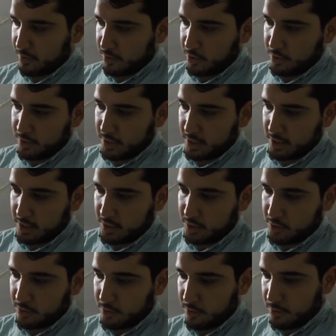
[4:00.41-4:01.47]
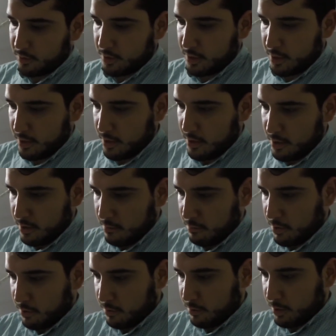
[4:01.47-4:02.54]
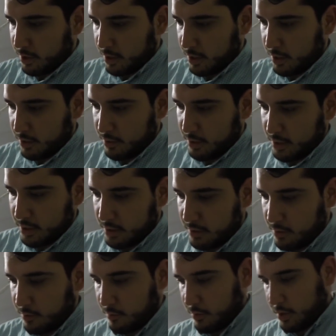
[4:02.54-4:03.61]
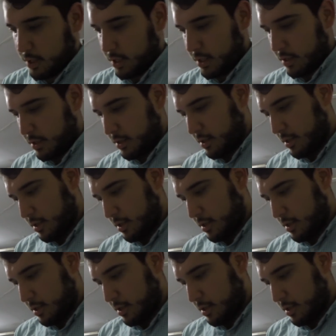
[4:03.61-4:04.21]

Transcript: using this screw. But what we're gonna do is we're gonna